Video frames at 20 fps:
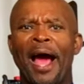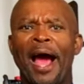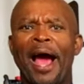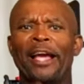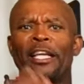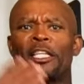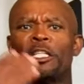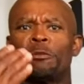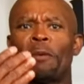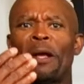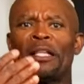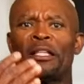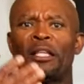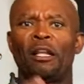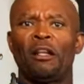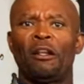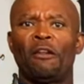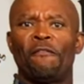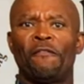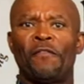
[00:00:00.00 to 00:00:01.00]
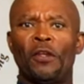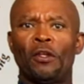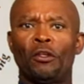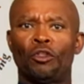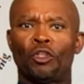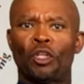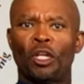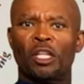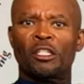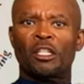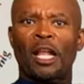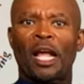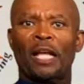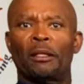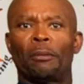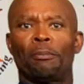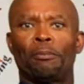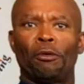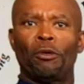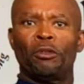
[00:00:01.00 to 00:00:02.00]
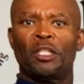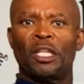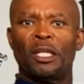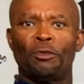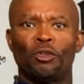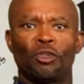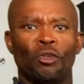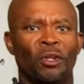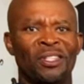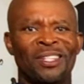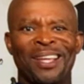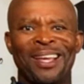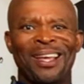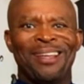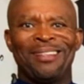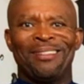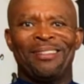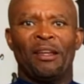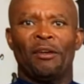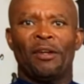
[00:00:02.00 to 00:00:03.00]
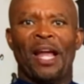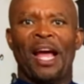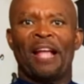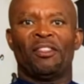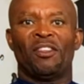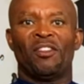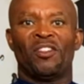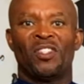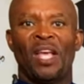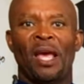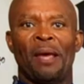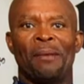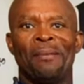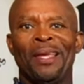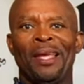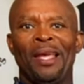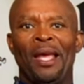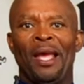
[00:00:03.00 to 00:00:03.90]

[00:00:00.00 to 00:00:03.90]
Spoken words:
I expected it to feel just like the pro team shorts. They're not the same.